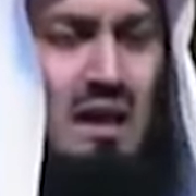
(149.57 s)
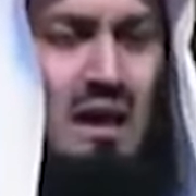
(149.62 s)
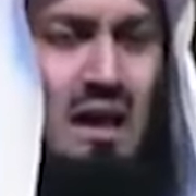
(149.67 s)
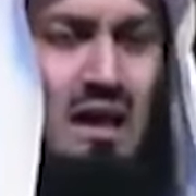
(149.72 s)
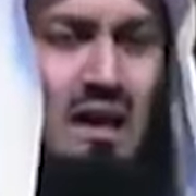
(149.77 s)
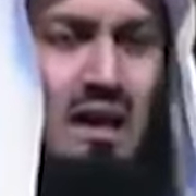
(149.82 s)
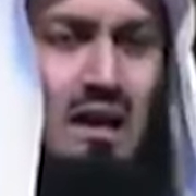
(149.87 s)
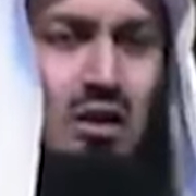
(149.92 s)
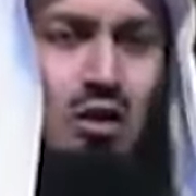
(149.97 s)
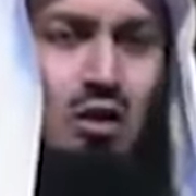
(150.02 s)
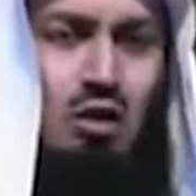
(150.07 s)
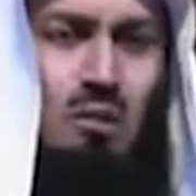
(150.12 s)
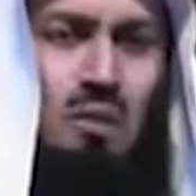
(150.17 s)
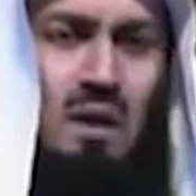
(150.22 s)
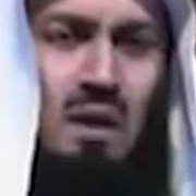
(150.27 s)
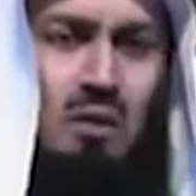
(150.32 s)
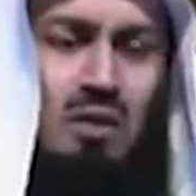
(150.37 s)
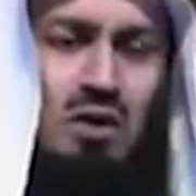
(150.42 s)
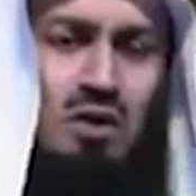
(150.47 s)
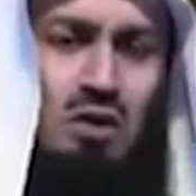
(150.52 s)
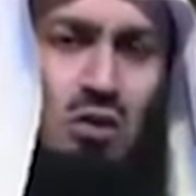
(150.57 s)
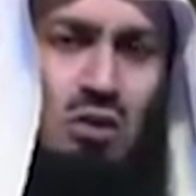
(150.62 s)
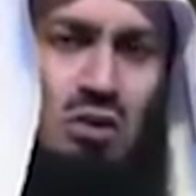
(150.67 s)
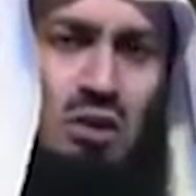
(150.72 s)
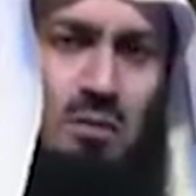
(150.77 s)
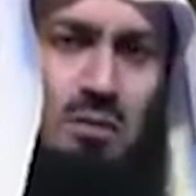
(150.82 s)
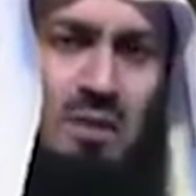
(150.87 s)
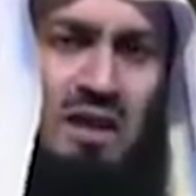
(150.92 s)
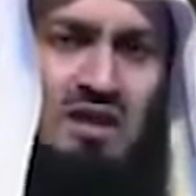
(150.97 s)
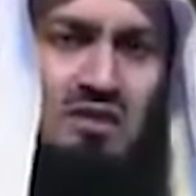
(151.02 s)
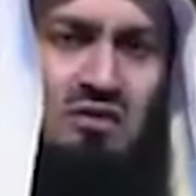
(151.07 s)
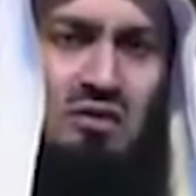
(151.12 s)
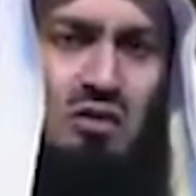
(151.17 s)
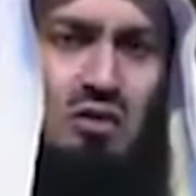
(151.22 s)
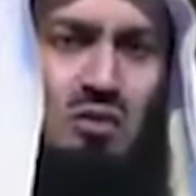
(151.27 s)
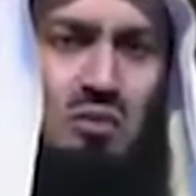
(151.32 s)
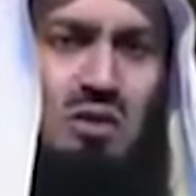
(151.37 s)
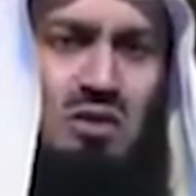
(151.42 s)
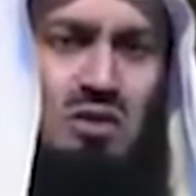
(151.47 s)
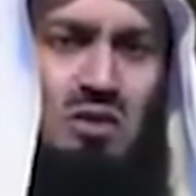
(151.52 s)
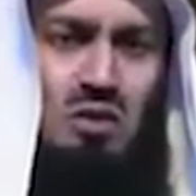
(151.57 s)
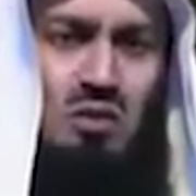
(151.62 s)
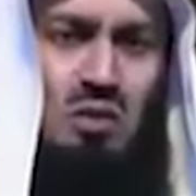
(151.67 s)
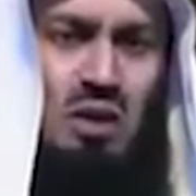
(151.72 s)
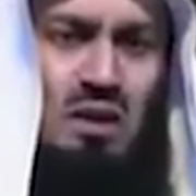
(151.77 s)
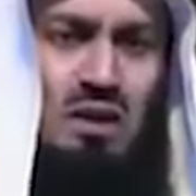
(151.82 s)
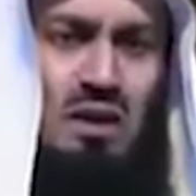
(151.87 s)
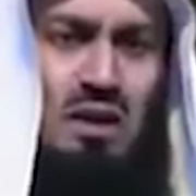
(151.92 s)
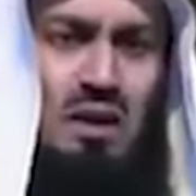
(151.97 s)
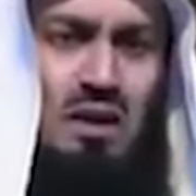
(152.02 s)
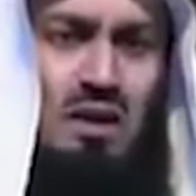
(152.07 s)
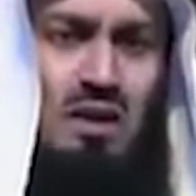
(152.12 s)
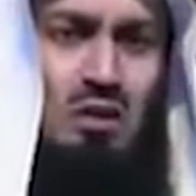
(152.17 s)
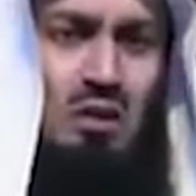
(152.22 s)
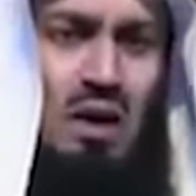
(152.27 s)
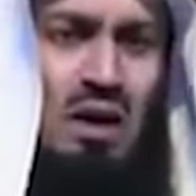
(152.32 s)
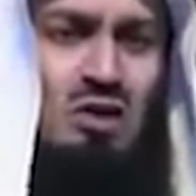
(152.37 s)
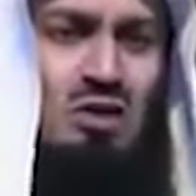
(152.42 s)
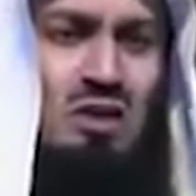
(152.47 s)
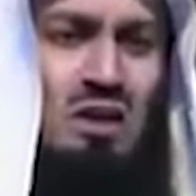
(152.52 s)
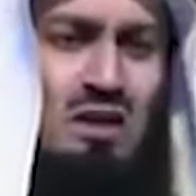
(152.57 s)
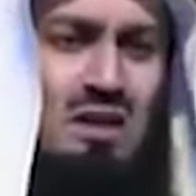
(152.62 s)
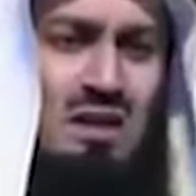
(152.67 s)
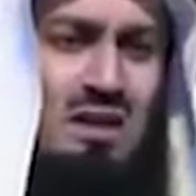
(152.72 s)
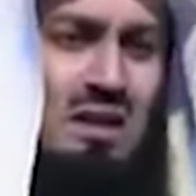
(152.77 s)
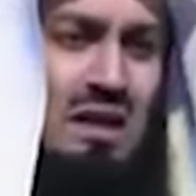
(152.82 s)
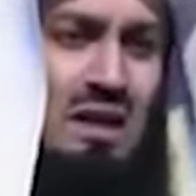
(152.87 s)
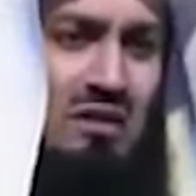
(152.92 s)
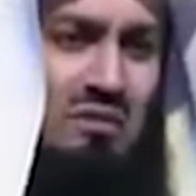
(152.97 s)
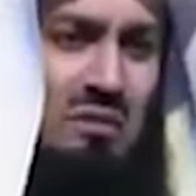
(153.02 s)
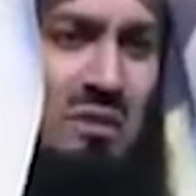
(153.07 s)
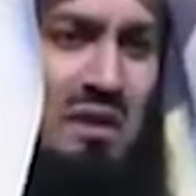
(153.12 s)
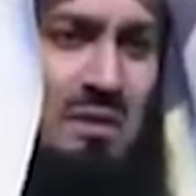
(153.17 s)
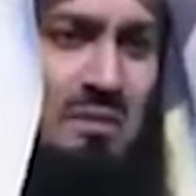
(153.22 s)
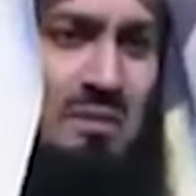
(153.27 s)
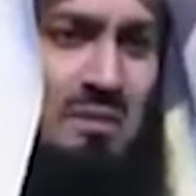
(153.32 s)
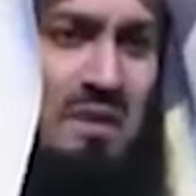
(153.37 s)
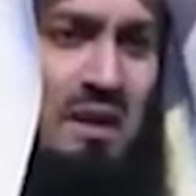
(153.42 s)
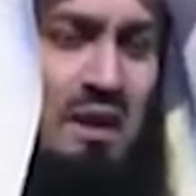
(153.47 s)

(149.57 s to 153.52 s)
And I hope, I wish all the best for you. But you know what? You actually deceived me.